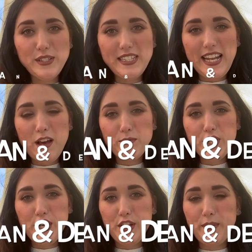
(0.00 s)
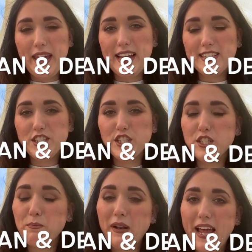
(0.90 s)
step two is
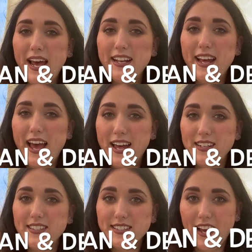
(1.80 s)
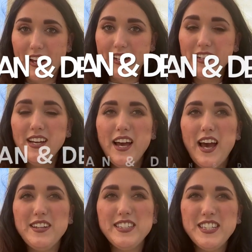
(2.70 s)
just plan and design.
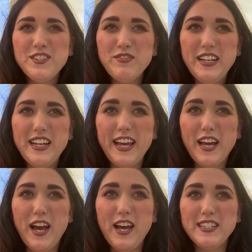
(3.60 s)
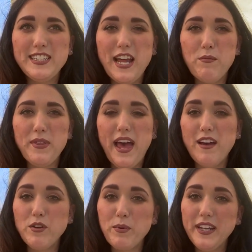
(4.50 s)
This isn't really like a step that
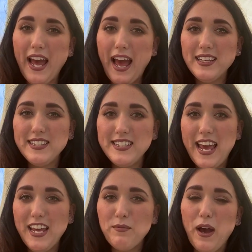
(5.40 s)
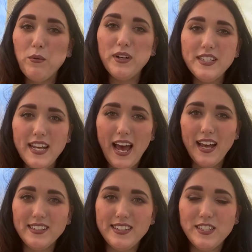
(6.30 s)
everybody has to take, but I wanted to
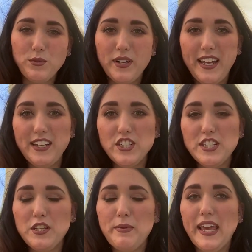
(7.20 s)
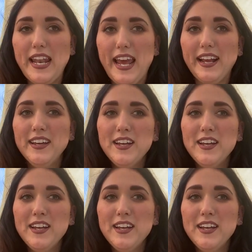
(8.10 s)
add this one in just at the beginning